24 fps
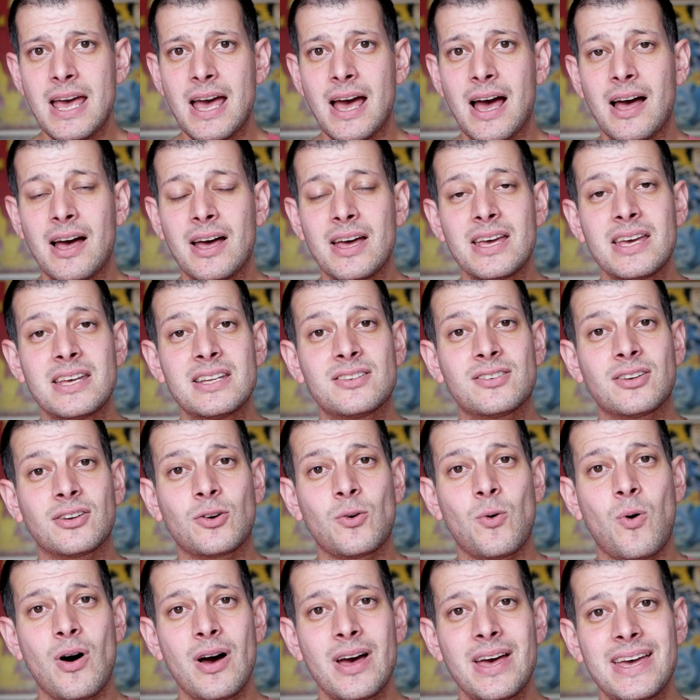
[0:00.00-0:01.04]
Uh, it's
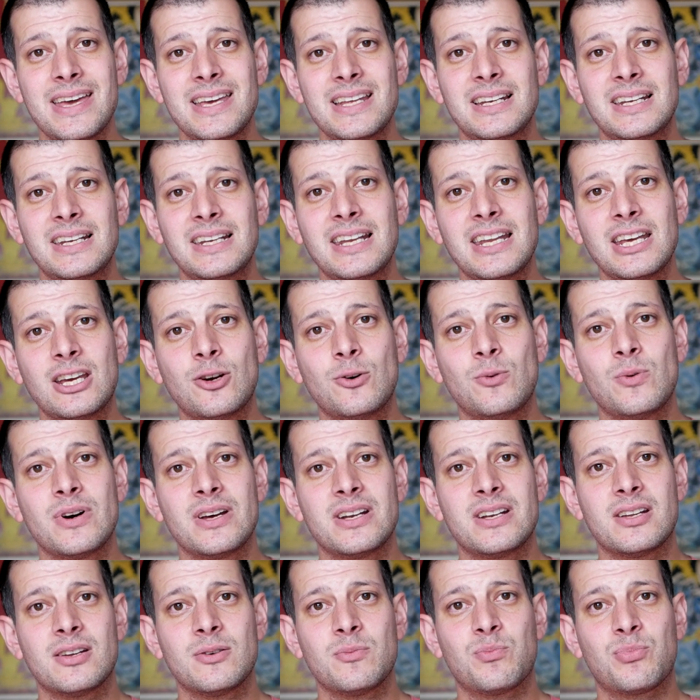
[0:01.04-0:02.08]
quite a
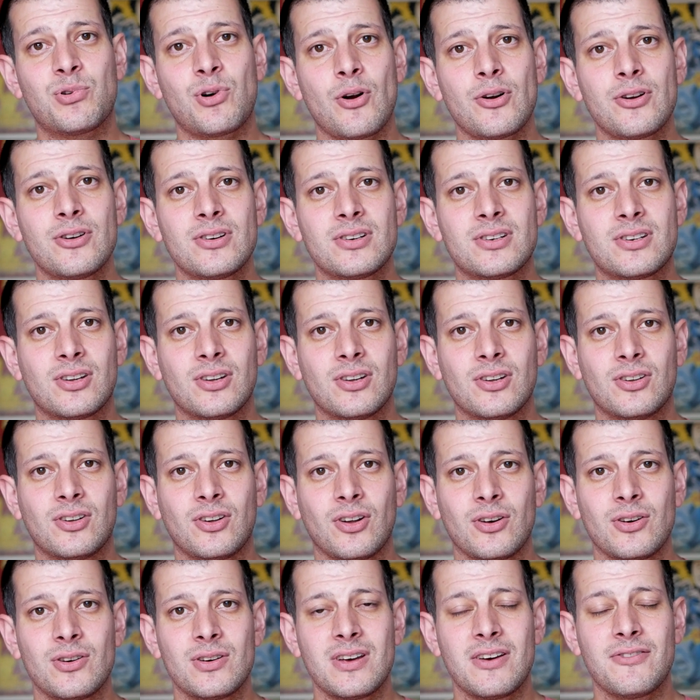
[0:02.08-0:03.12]
liquid product,
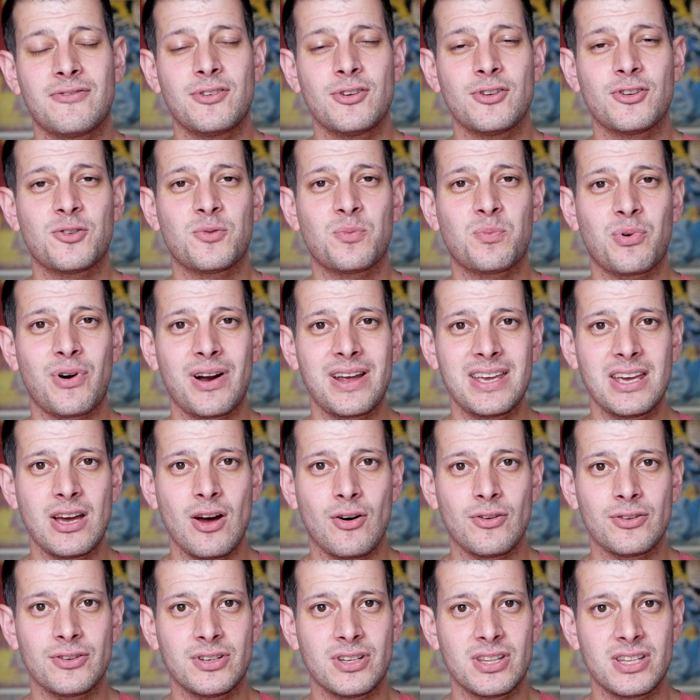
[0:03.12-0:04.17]
so if you're spraying it
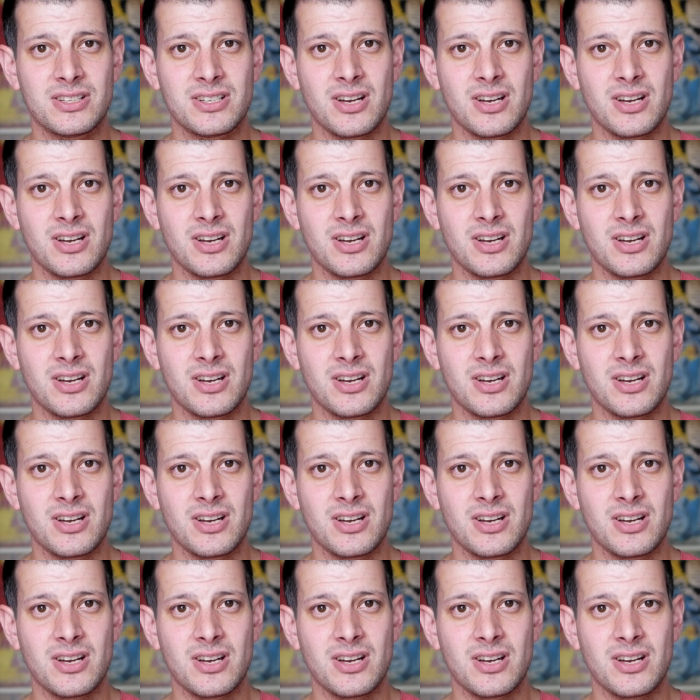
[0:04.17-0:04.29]
onto the